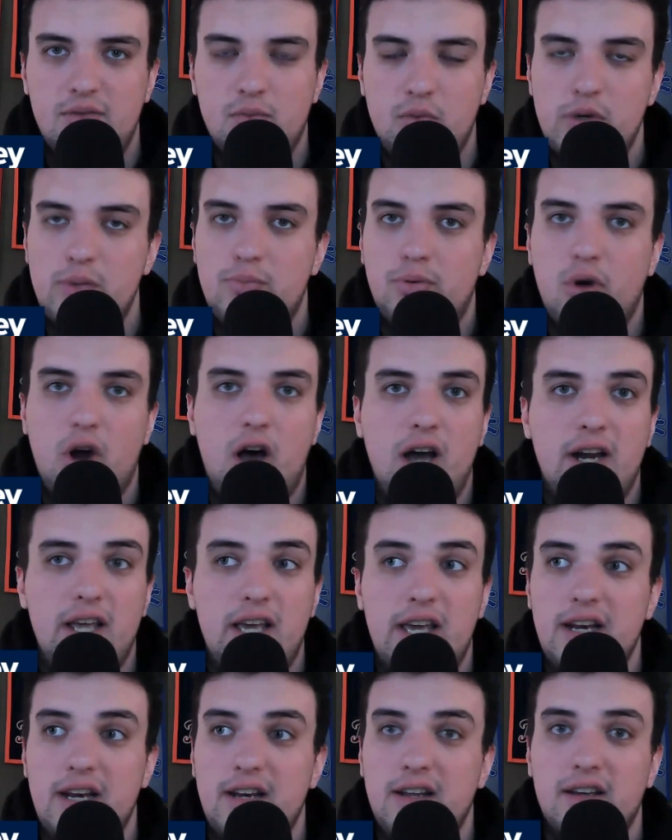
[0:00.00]
We brought
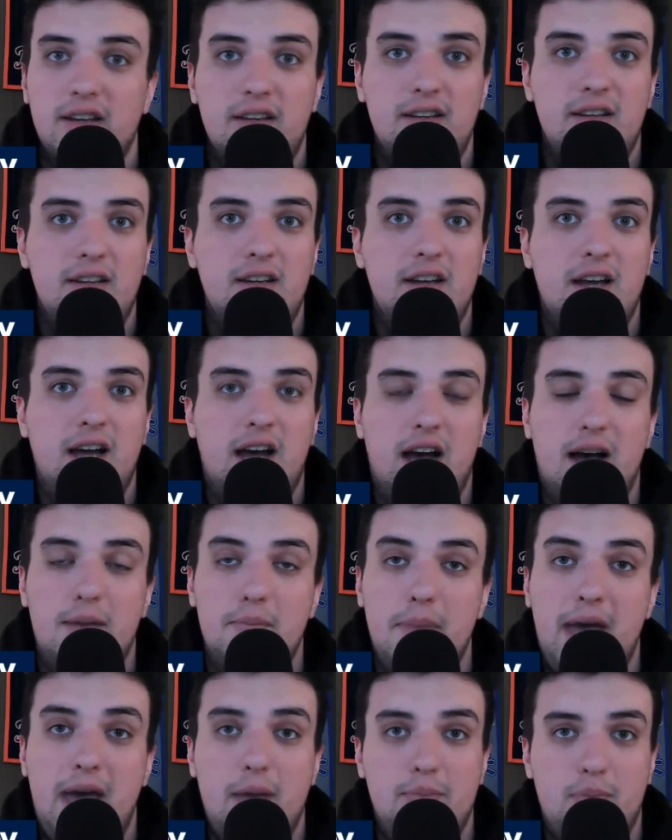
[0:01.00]
in
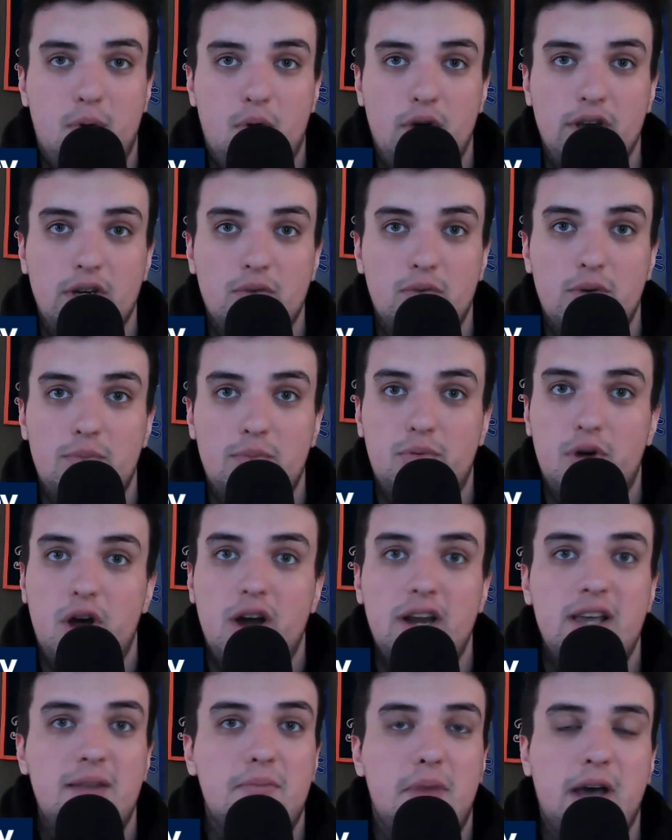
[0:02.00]
Matt Boyd. We
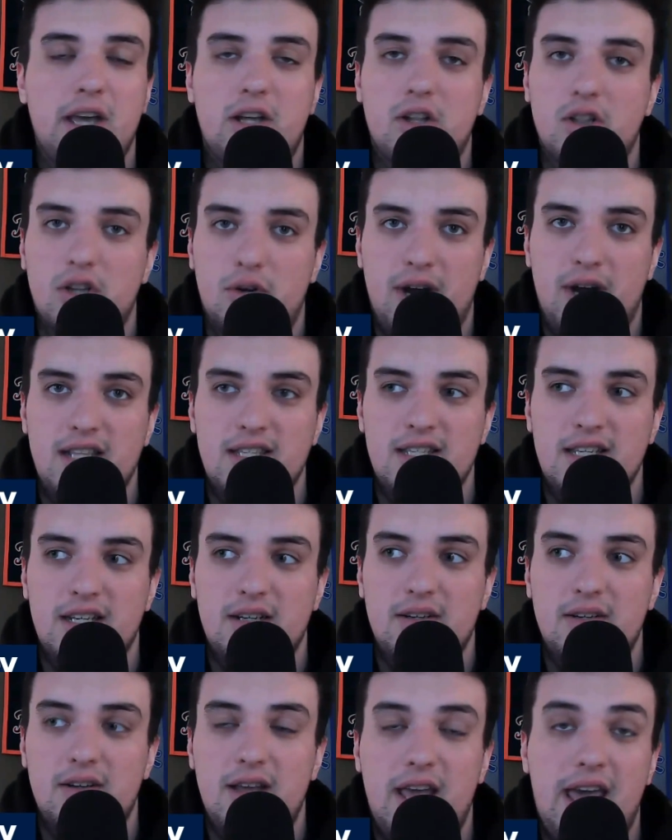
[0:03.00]
brought in Michael
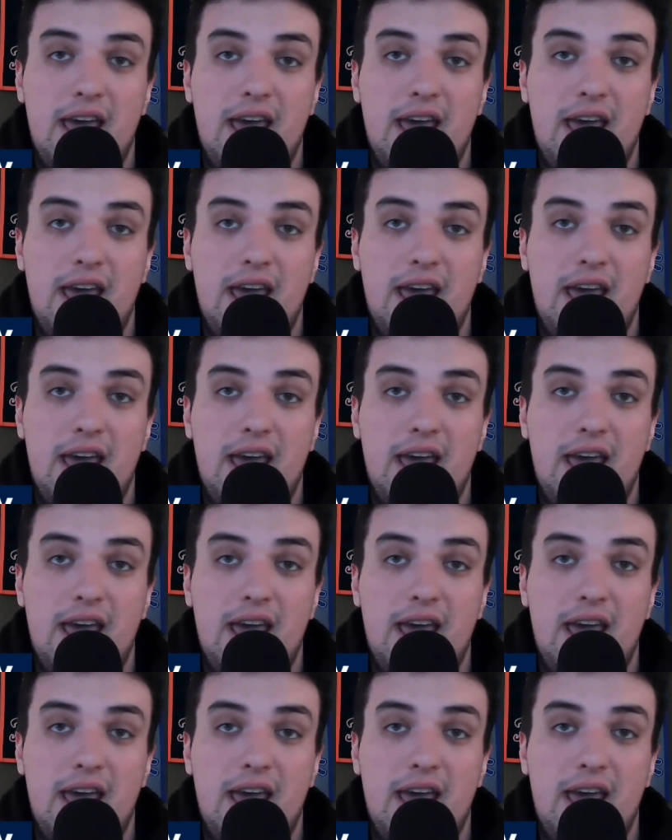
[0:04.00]
Lorenzen.